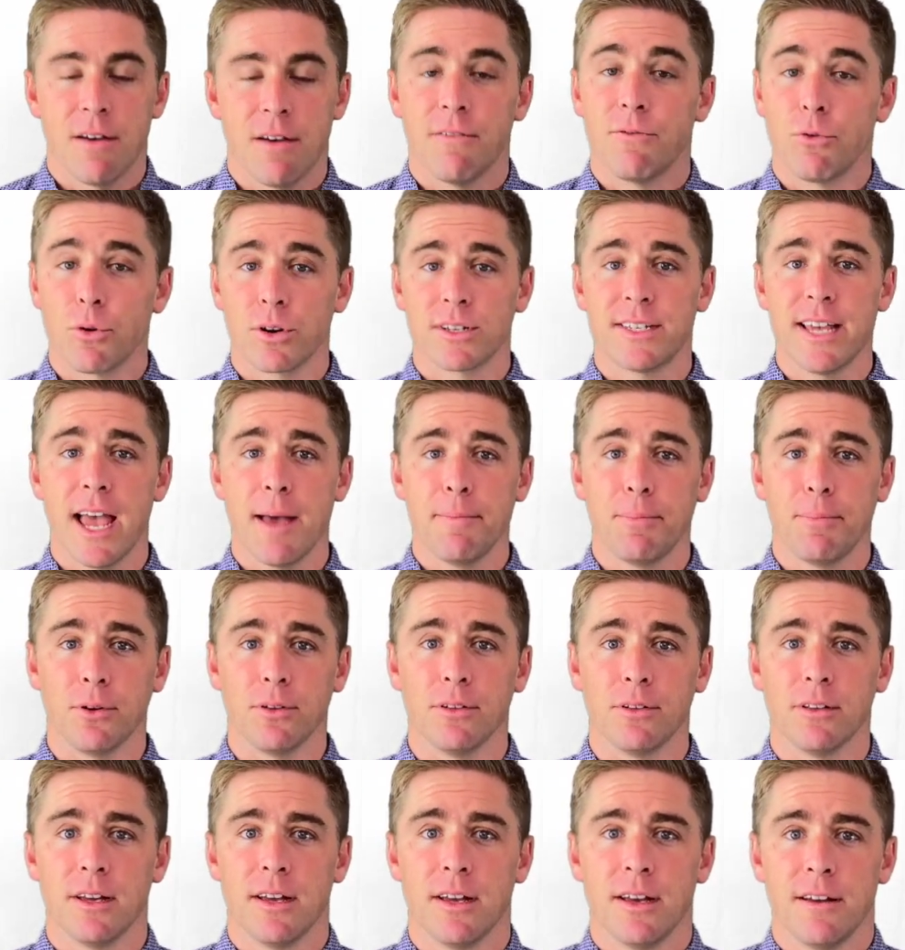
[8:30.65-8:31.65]
For
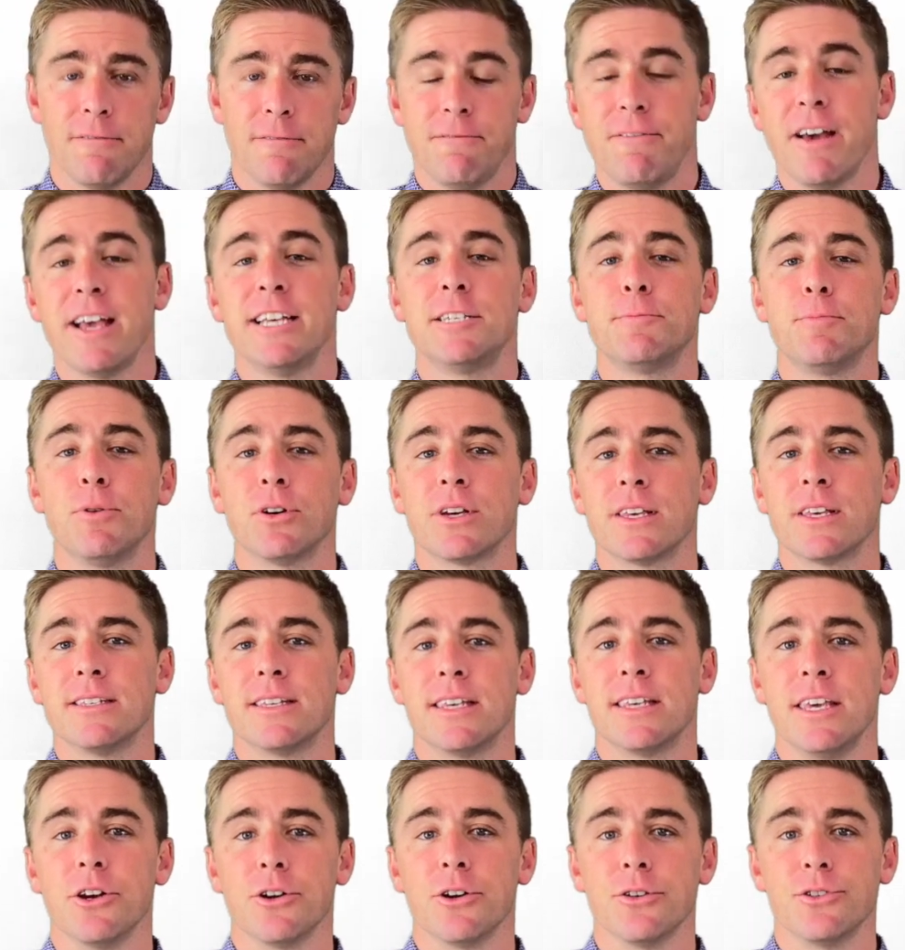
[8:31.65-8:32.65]
example, Facebook is
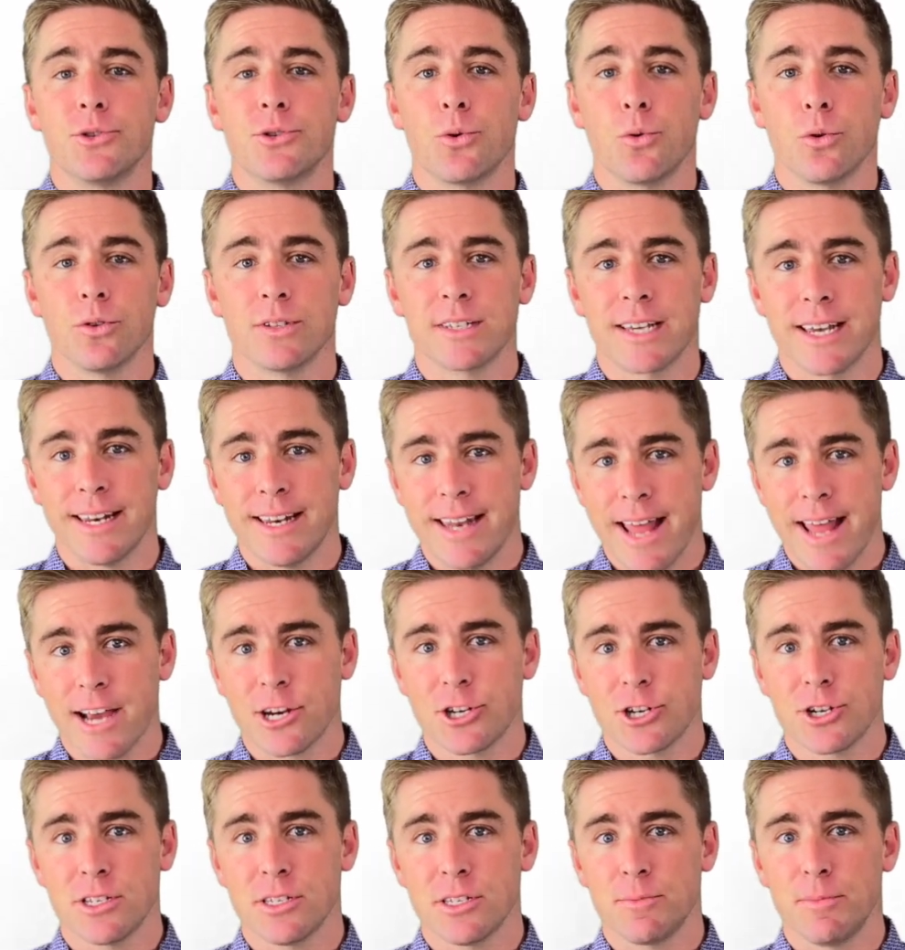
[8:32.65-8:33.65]
geared towards
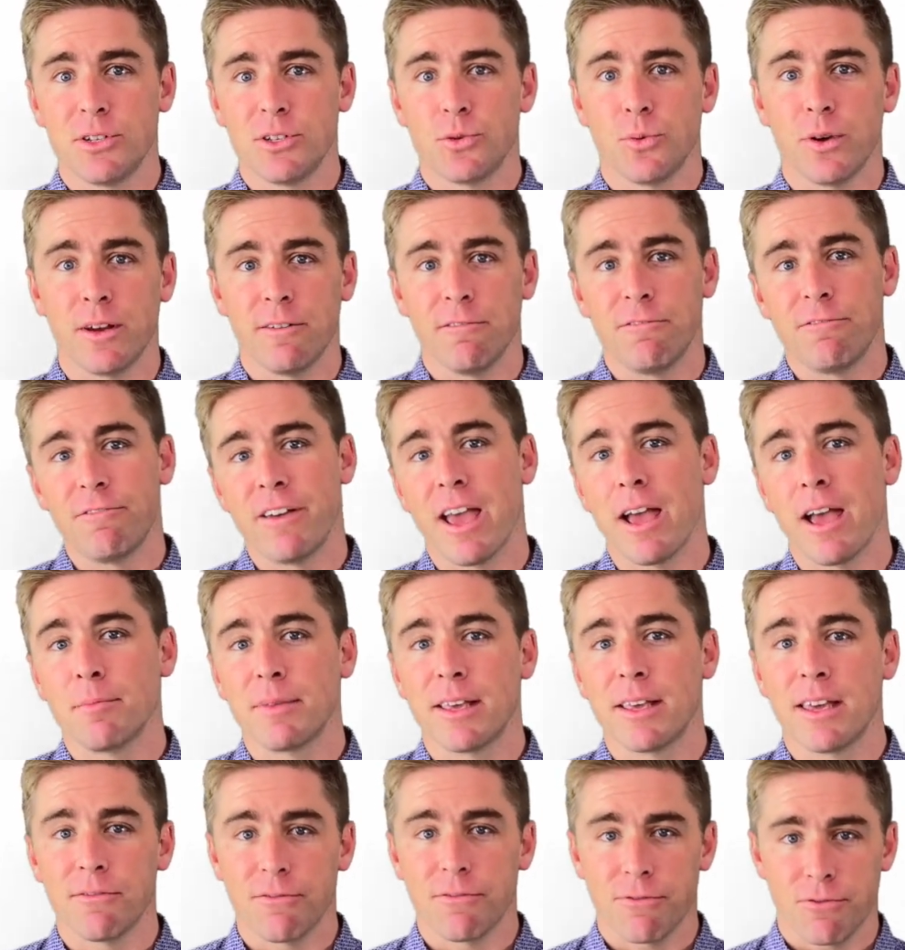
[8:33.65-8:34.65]
connections between
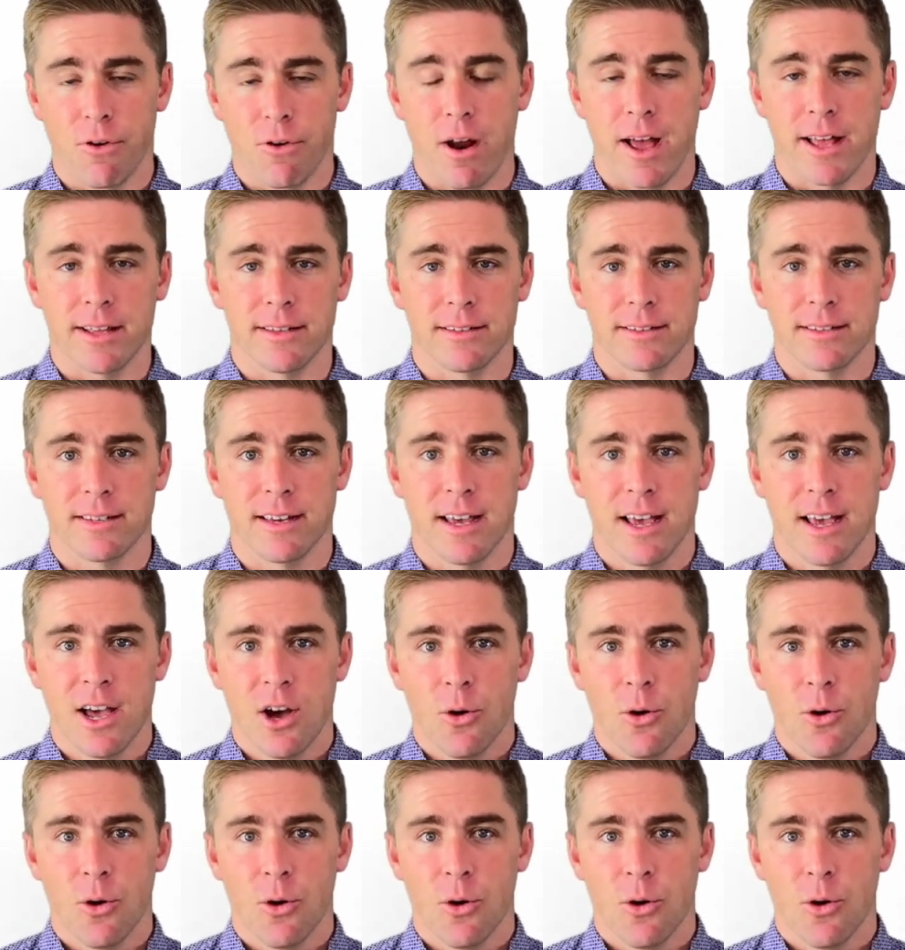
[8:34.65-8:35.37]
family and friends,